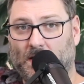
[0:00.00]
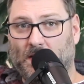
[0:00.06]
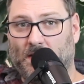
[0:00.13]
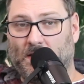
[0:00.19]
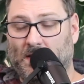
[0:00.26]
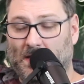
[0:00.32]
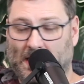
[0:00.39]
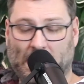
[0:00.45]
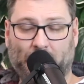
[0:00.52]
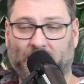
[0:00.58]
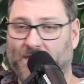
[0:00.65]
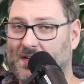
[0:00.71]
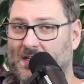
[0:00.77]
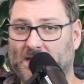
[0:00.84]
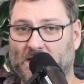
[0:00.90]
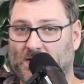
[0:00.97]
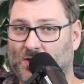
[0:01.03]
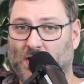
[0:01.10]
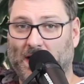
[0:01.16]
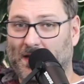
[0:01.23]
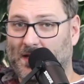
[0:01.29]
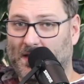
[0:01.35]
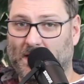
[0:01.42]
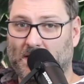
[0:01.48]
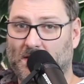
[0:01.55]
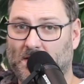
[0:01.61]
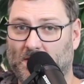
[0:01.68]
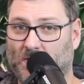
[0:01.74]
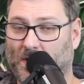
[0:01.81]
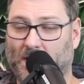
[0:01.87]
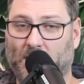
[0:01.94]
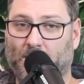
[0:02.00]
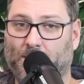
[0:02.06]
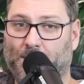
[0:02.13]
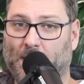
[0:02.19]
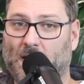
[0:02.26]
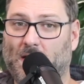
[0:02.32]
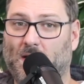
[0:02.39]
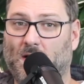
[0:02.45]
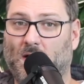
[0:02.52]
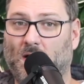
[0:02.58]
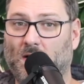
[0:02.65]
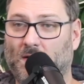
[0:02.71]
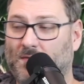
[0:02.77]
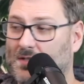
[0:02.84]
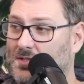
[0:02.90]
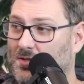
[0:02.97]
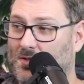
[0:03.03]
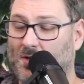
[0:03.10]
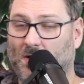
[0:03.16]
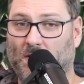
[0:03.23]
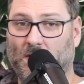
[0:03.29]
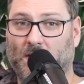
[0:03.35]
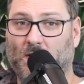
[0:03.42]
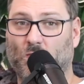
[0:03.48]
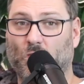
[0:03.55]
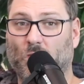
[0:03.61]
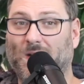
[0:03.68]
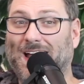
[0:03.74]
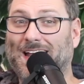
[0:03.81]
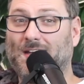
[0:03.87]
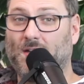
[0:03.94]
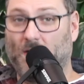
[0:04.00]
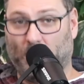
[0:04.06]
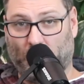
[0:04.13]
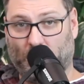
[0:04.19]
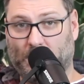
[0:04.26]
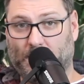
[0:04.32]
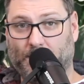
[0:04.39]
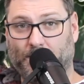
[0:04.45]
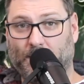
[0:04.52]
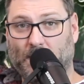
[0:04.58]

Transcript: The name of it is in Chinese, but all of us are calling it Red Note.